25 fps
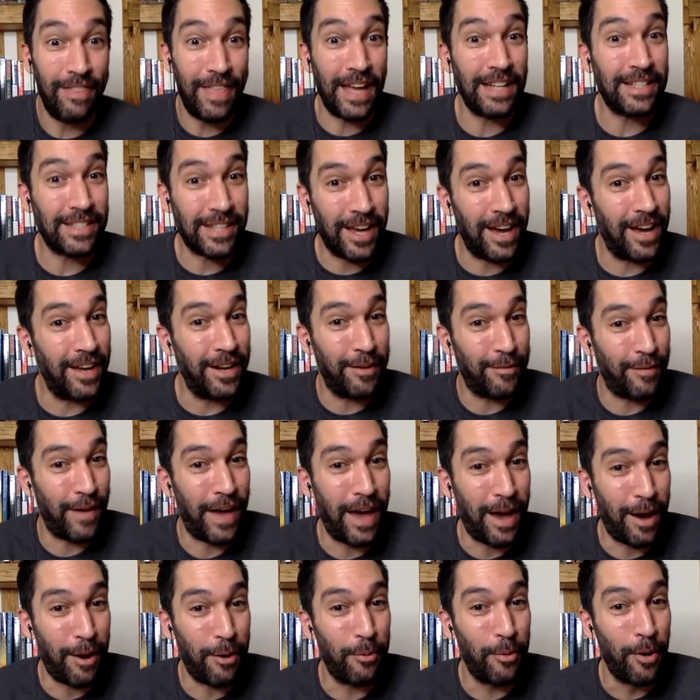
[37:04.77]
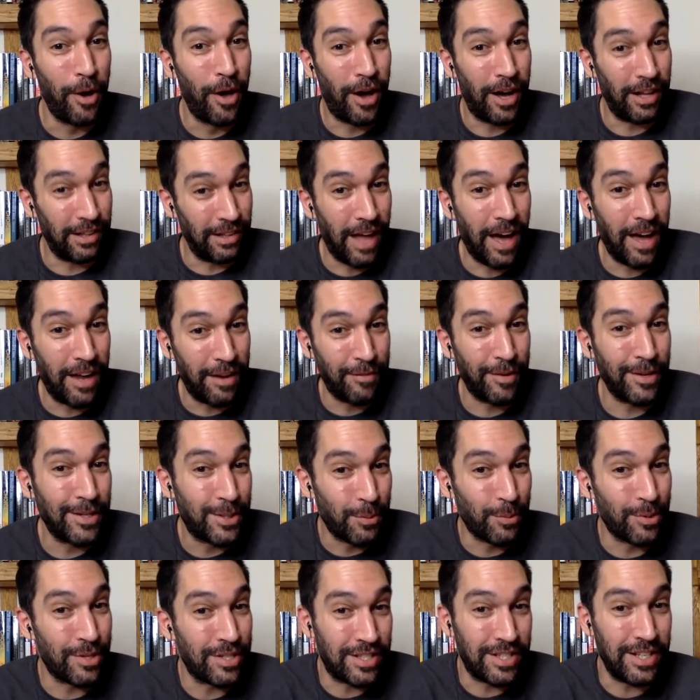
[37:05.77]
that's kind of how a lot of us
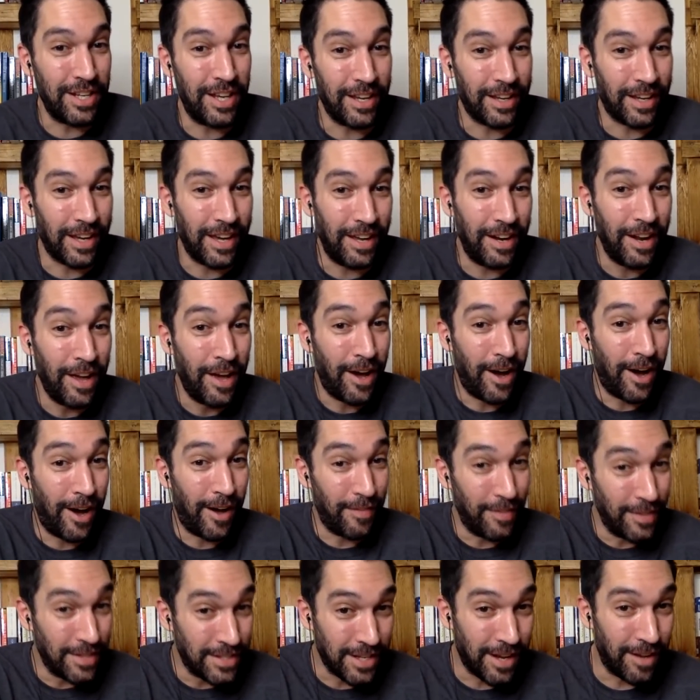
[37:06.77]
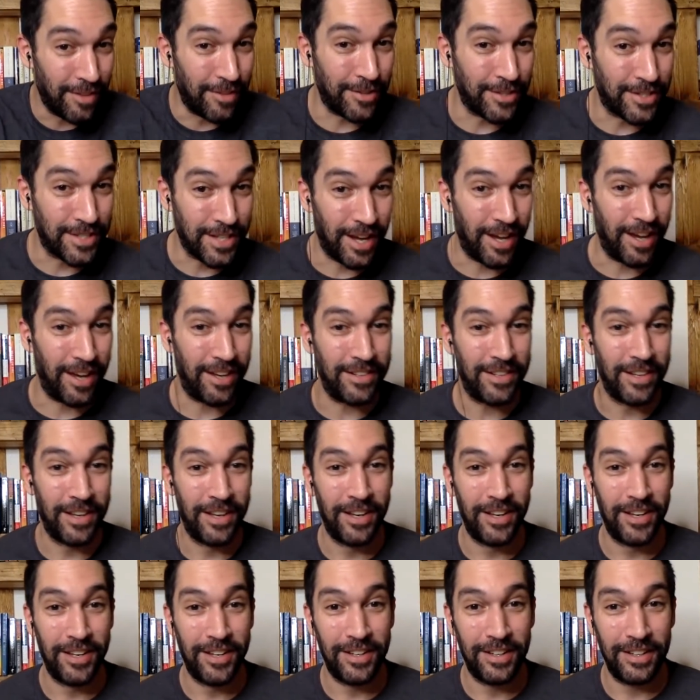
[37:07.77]
were seeing it on this other side.
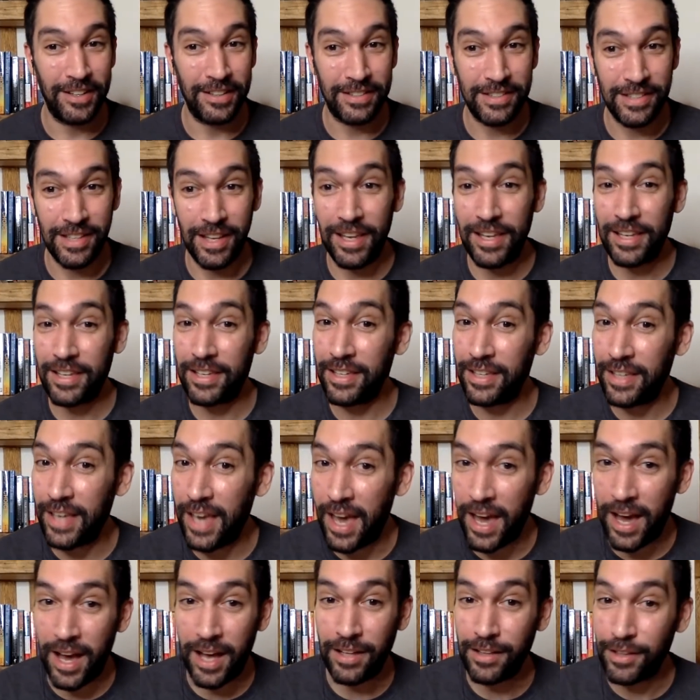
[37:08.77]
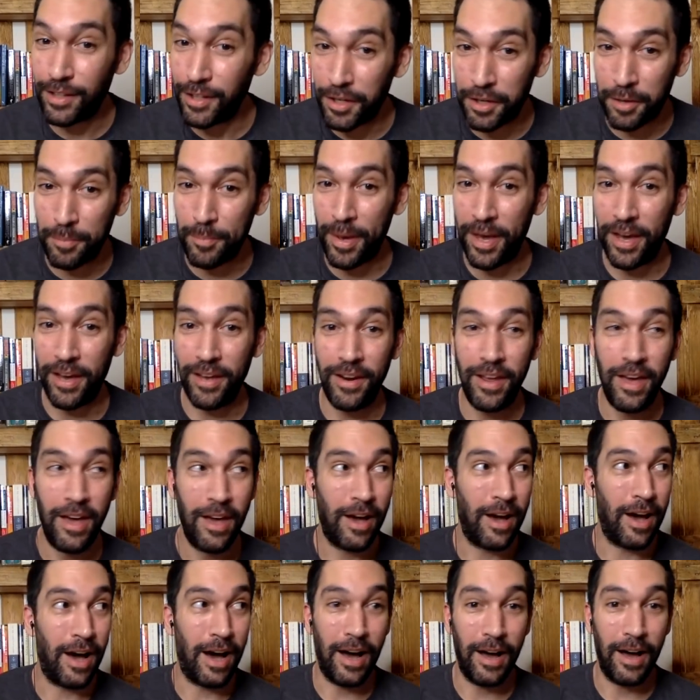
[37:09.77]
It's like, yeah, look, man,
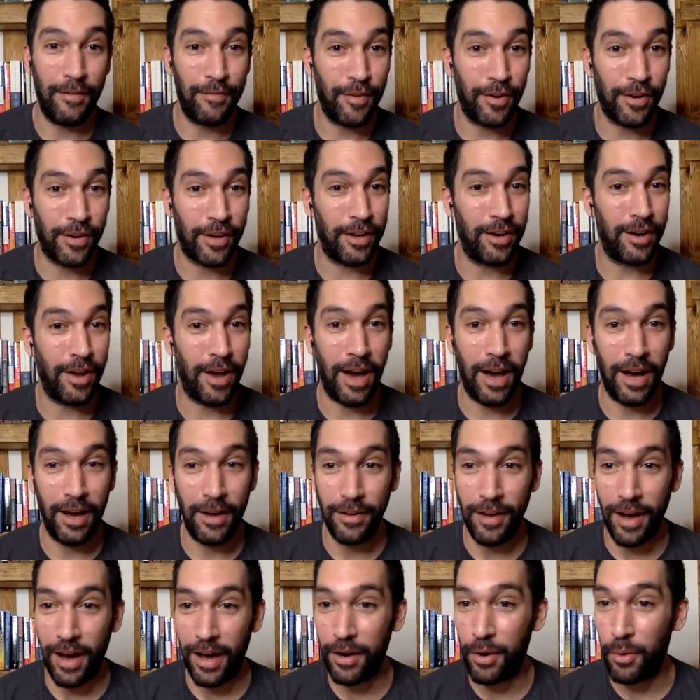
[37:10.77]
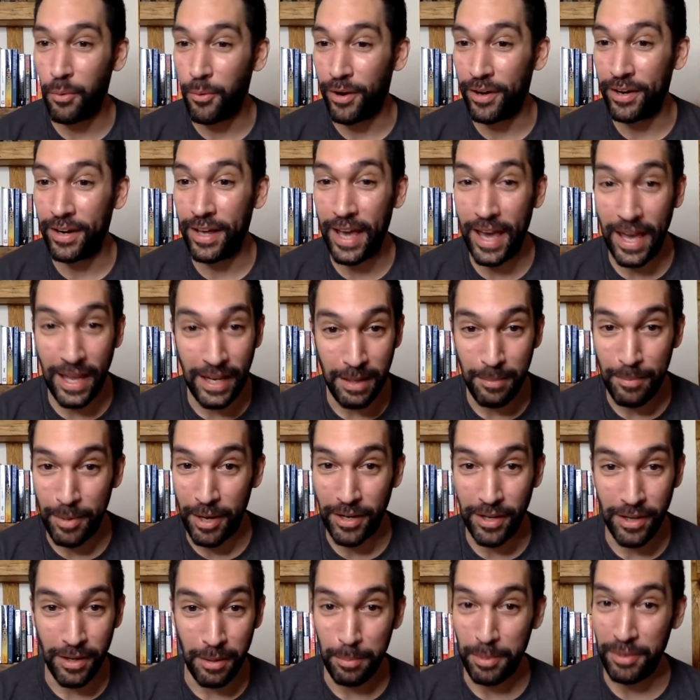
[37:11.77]
I don't want
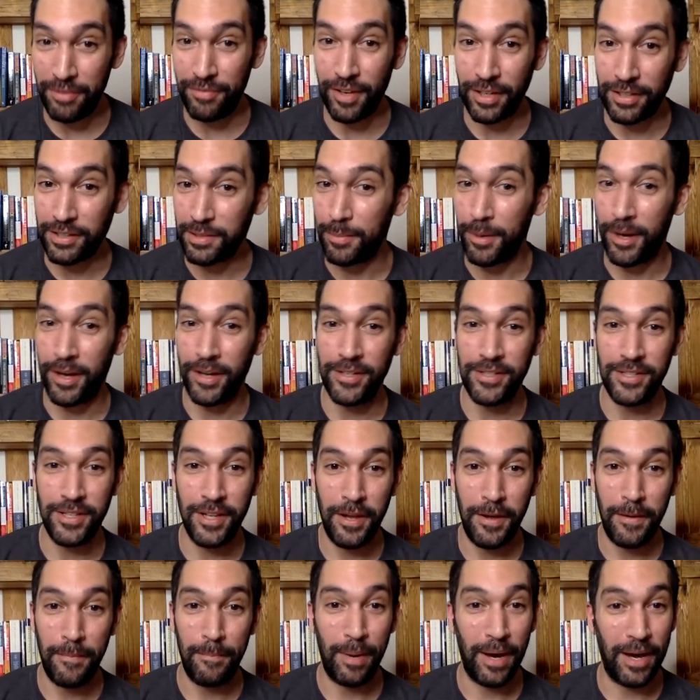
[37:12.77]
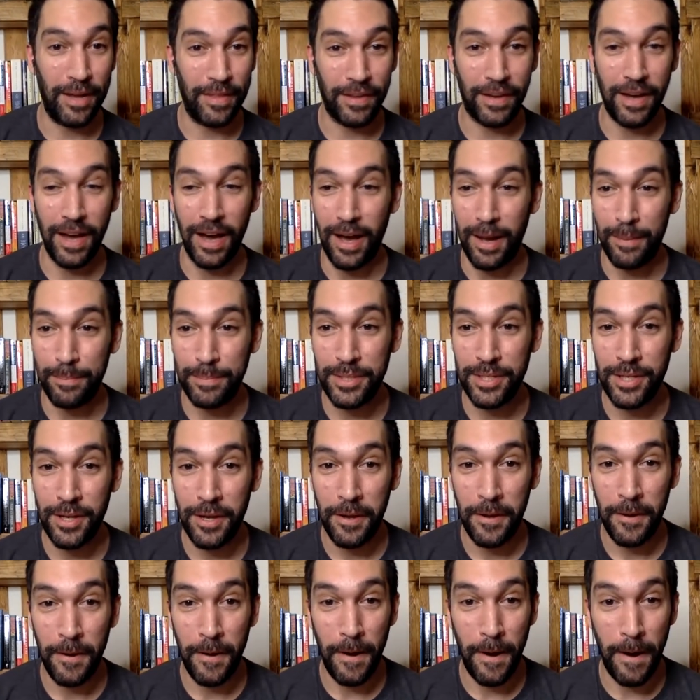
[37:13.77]
anybody to be victimized by the cops.
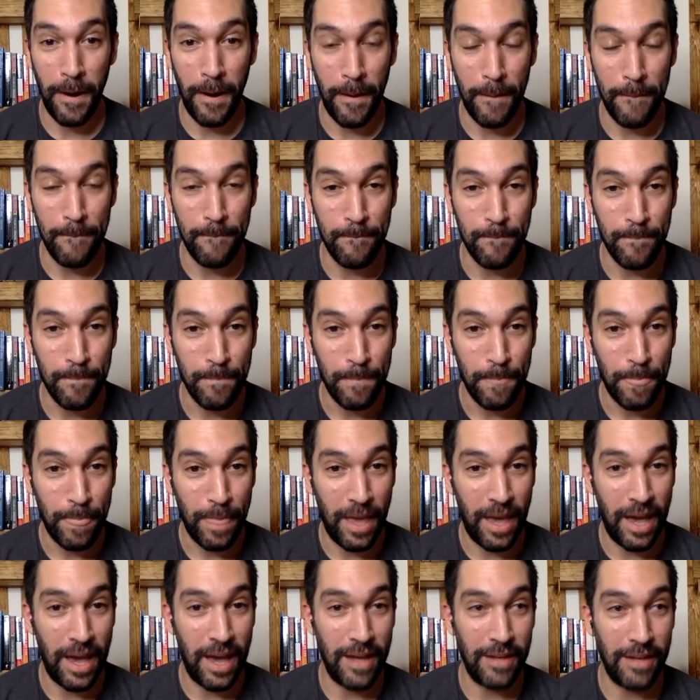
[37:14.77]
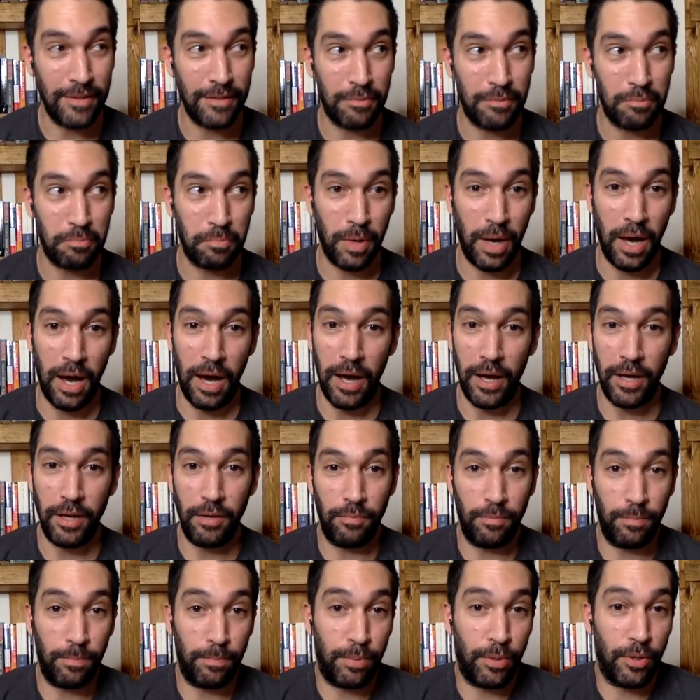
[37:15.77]
And I
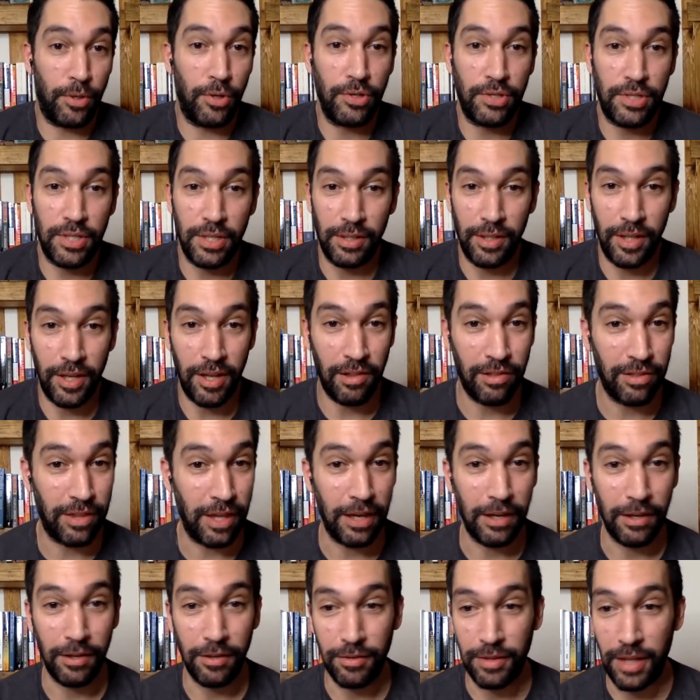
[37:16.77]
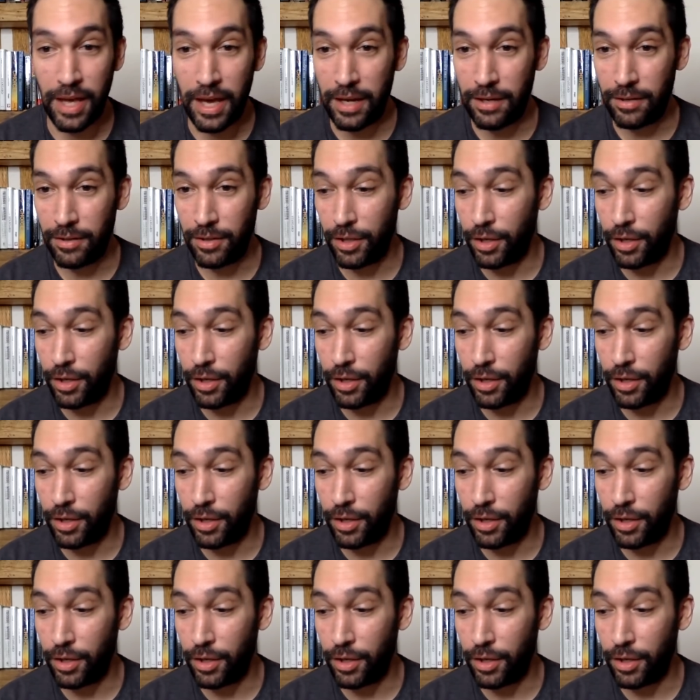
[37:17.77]
personally think that,